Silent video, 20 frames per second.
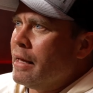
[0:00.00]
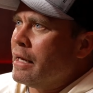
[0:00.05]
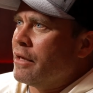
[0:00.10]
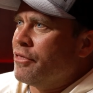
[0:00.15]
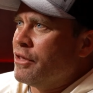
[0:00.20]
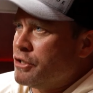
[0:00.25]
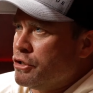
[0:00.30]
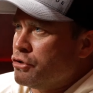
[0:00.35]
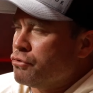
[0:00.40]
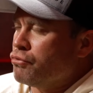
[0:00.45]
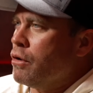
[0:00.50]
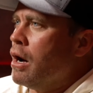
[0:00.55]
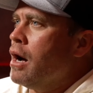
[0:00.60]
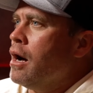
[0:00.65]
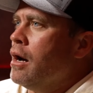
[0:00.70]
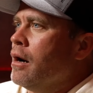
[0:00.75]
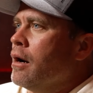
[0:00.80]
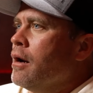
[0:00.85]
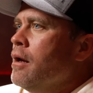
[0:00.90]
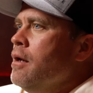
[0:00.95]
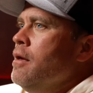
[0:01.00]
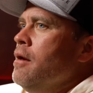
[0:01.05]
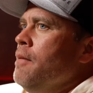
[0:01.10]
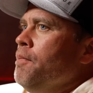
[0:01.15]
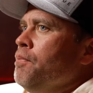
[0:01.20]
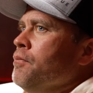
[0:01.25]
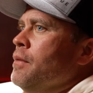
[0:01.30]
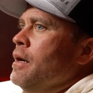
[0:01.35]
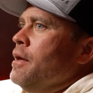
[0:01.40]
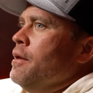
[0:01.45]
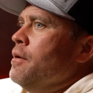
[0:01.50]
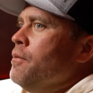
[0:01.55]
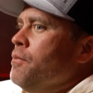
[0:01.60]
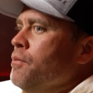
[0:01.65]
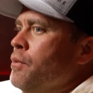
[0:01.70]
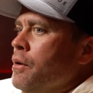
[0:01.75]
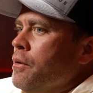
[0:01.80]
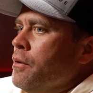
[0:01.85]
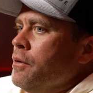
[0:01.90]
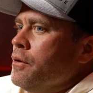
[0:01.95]
Like this is wrong.
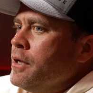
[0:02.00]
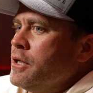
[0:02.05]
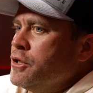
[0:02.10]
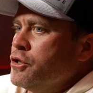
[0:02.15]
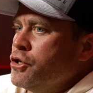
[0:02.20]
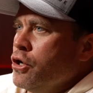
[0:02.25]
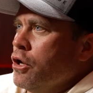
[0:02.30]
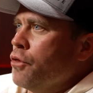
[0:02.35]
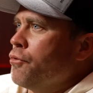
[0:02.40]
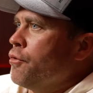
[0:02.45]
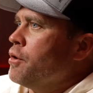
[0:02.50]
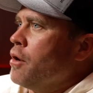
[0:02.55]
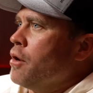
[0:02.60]
But children